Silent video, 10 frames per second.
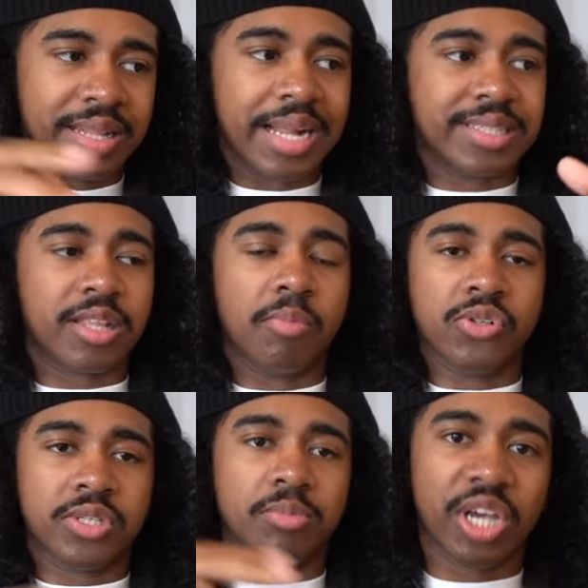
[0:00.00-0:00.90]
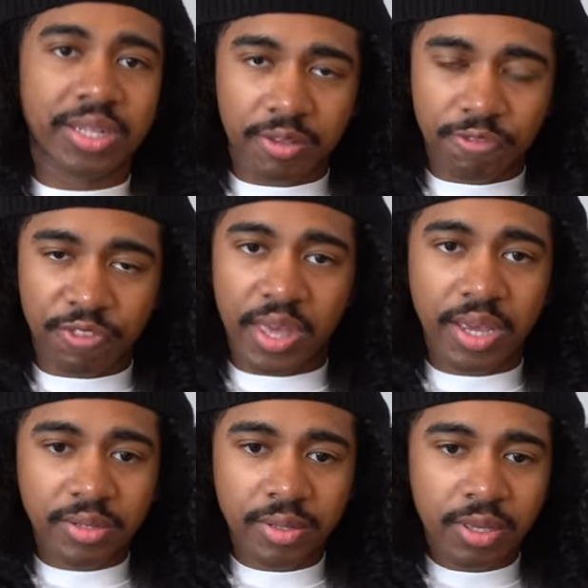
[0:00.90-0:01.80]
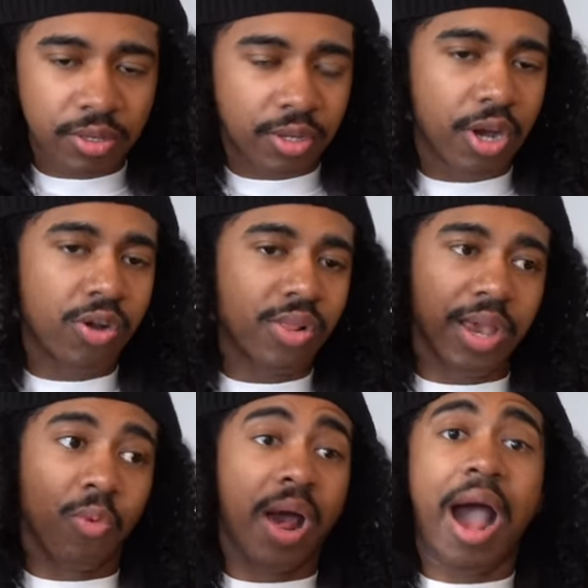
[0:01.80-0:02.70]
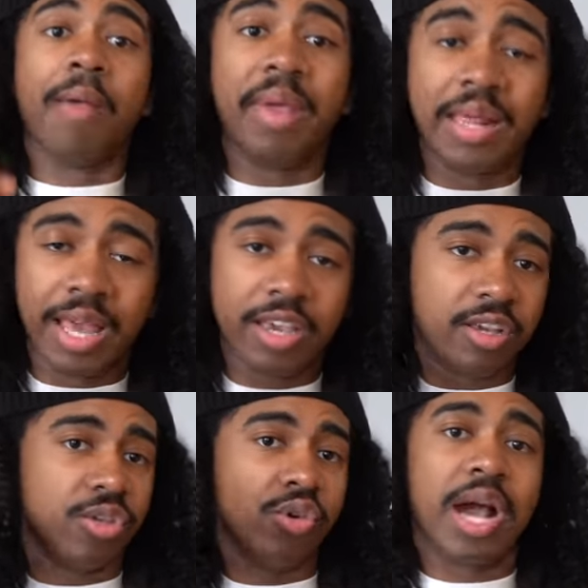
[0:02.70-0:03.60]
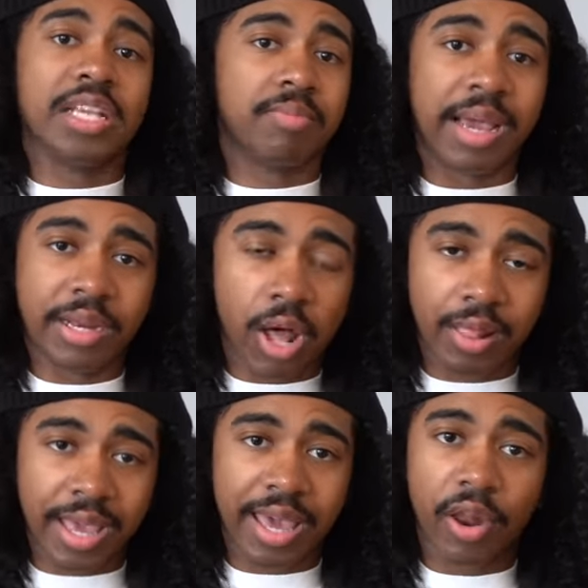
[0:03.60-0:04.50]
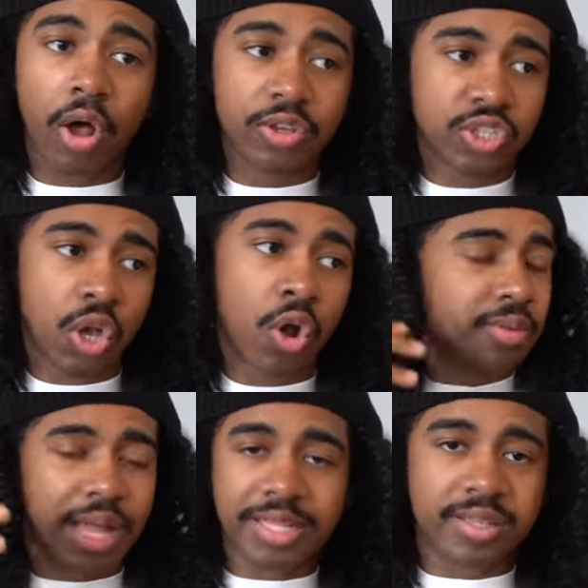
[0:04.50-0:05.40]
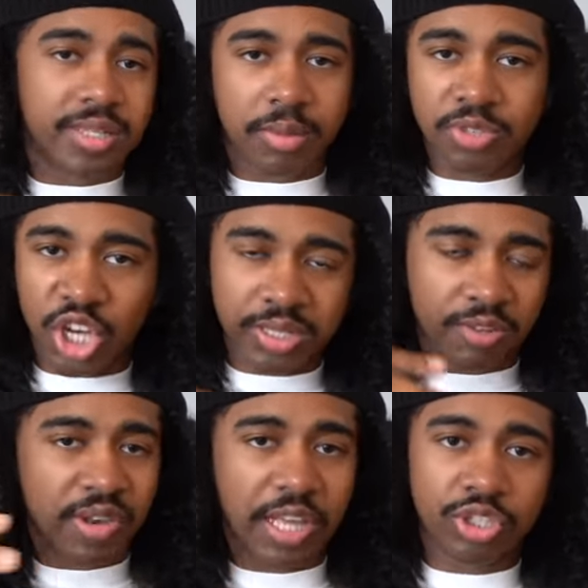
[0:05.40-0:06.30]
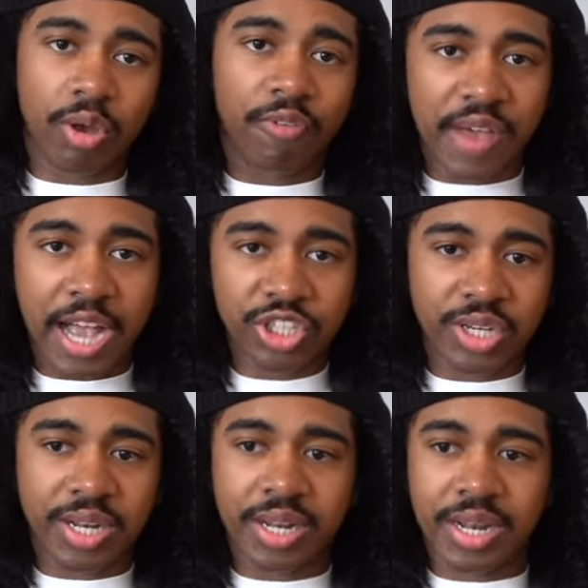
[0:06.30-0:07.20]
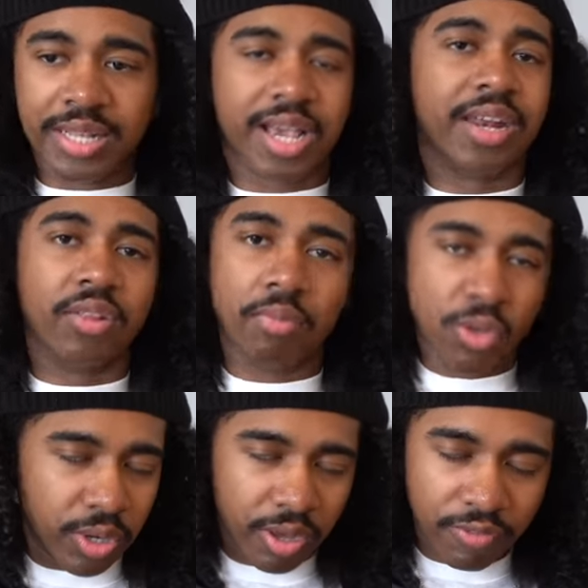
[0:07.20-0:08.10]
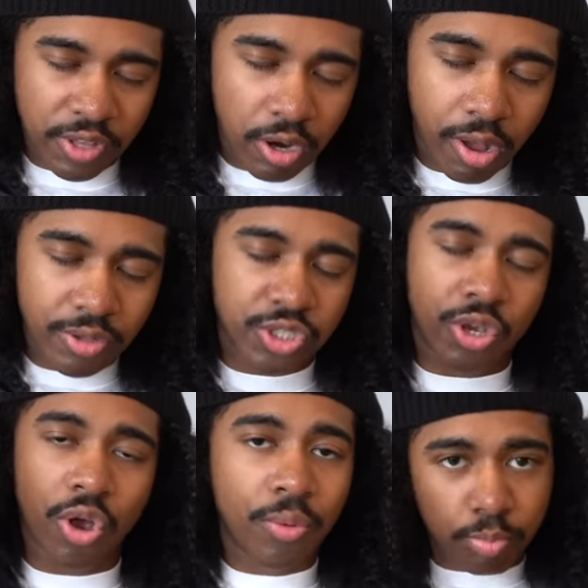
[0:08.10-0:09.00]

that's the most subjective thing. You know, like what I may like, you guys might not like at all. So that's the subjective nature of fashion and that's kind of the beauty of it all. So